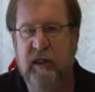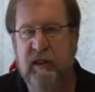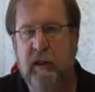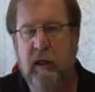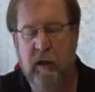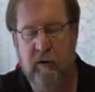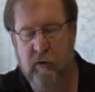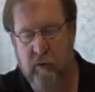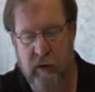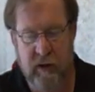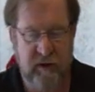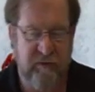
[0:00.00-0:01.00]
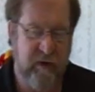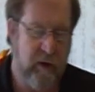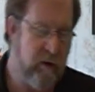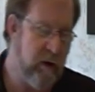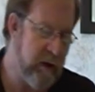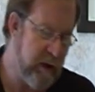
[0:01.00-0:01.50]
at 68 degrees
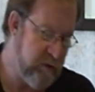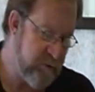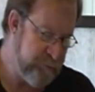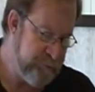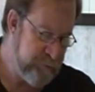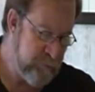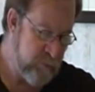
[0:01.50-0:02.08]
Fahrenheit.